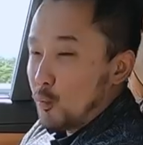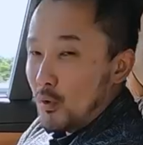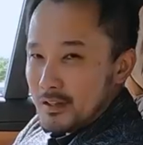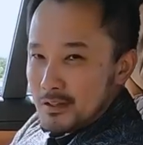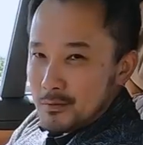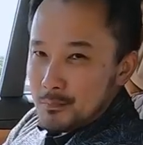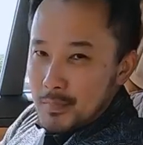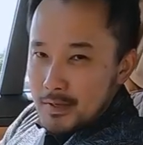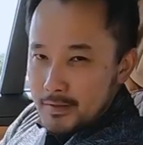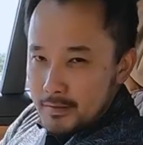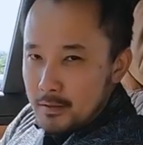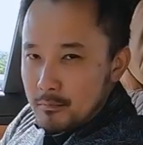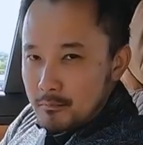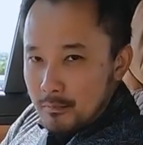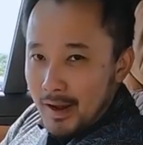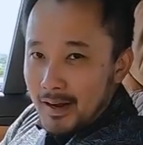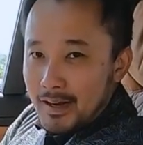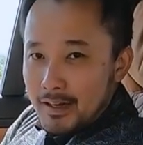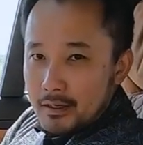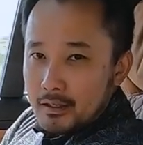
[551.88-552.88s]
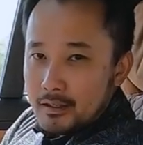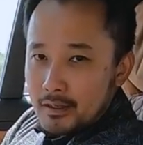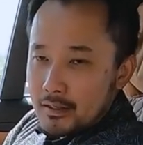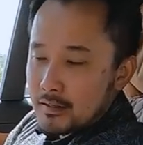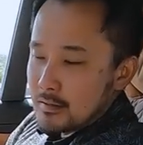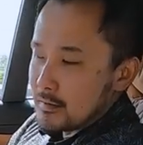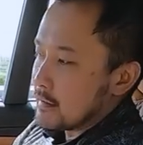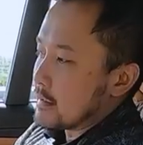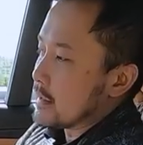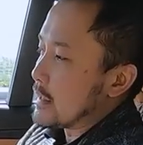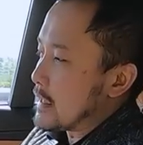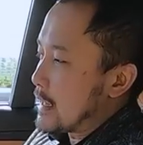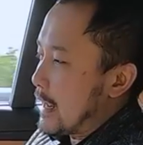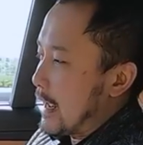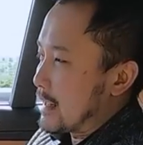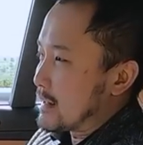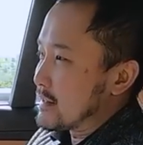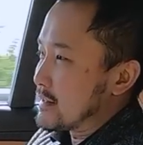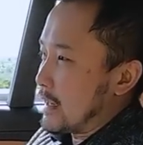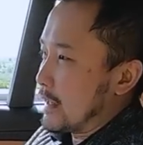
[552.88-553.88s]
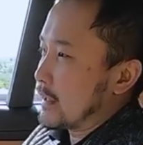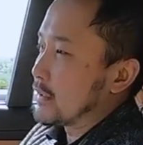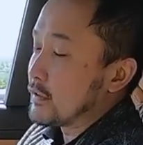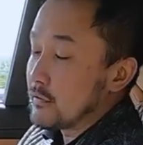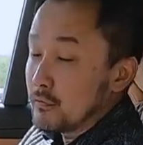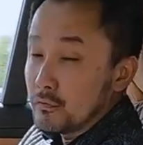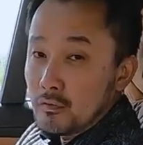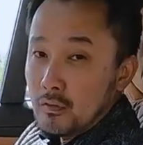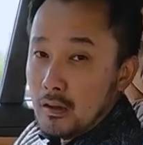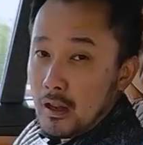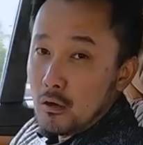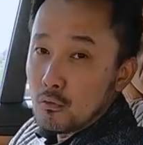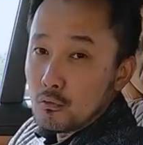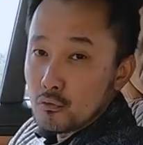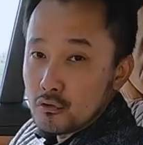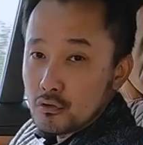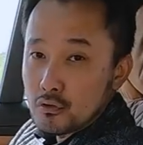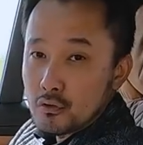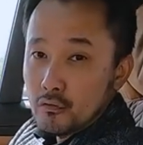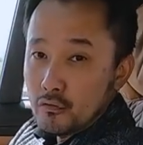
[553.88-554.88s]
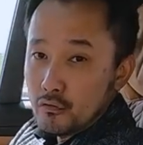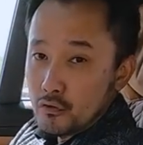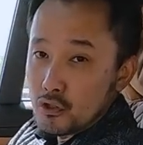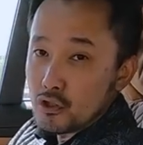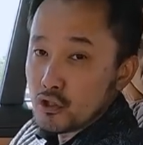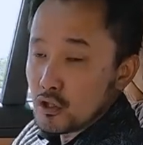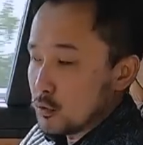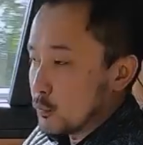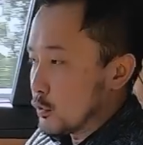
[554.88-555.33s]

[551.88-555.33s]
what's missing back here is the executive lounge feature,